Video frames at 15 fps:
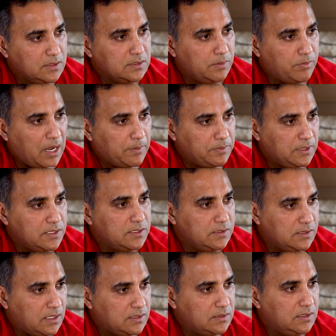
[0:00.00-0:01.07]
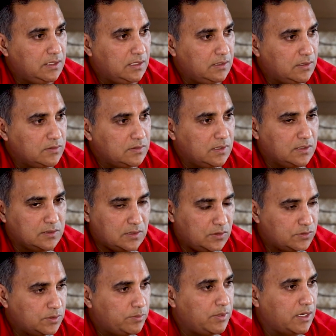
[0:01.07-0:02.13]
because of the population density and those things,
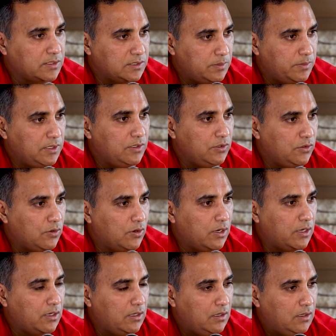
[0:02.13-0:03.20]
closer proximity to New York.